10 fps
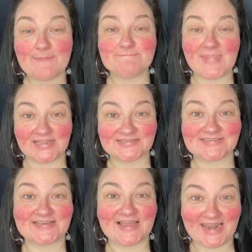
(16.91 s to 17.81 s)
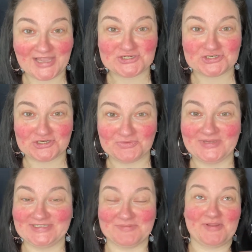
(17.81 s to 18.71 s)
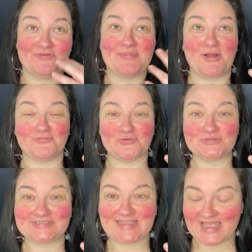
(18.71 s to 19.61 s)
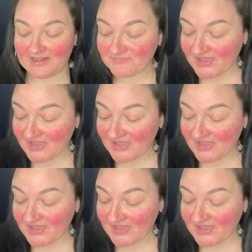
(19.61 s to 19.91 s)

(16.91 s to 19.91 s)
Melt collection, which is a bit of a mouthful to say.